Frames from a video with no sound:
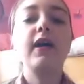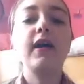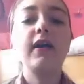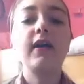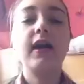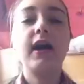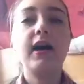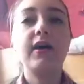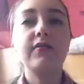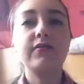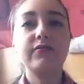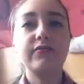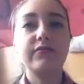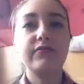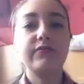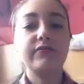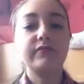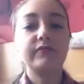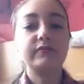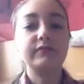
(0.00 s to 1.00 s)
they have
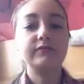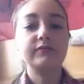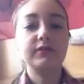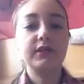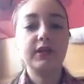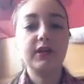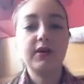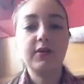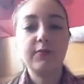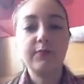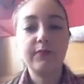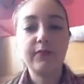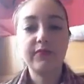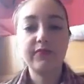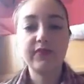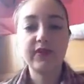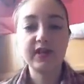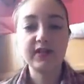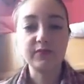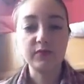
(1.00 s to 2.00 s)
um, a
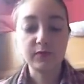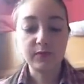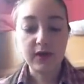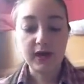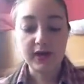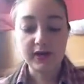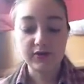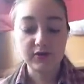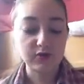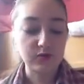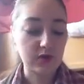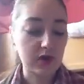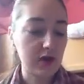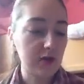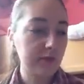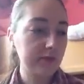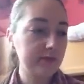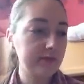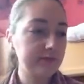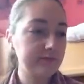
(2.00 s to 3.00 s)
Facebook page as
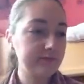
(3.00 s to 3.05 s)
well.